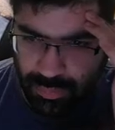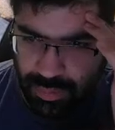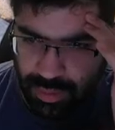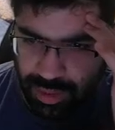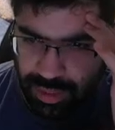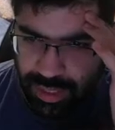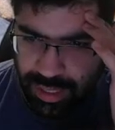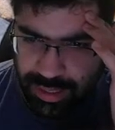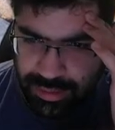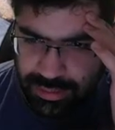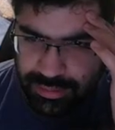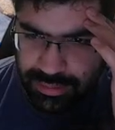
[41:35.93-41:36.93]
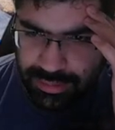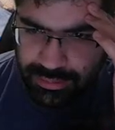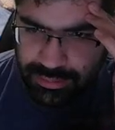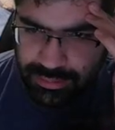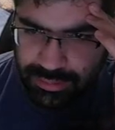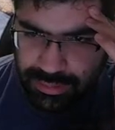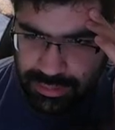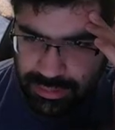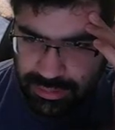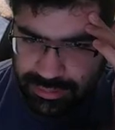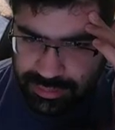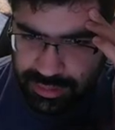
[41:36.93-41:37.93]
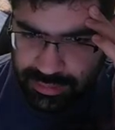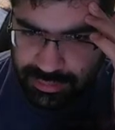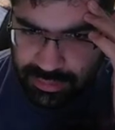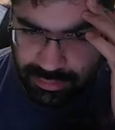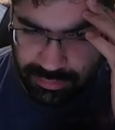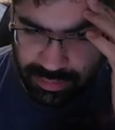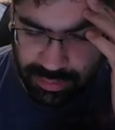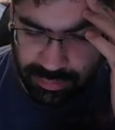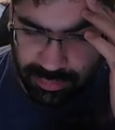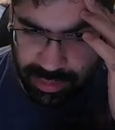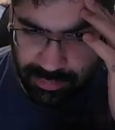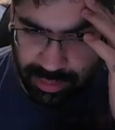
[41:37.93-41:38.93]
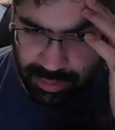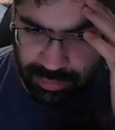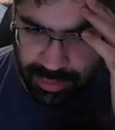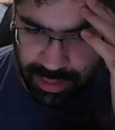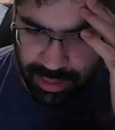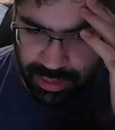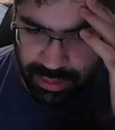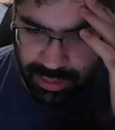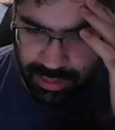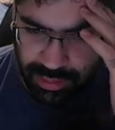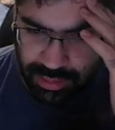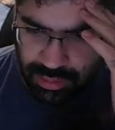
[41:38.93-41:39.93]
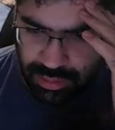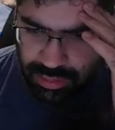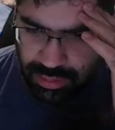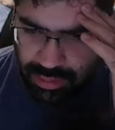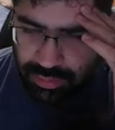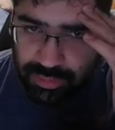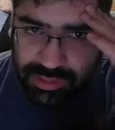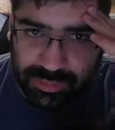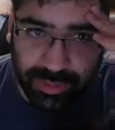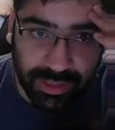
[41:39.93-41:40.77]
I added this, in this case server blah blah blah. It was being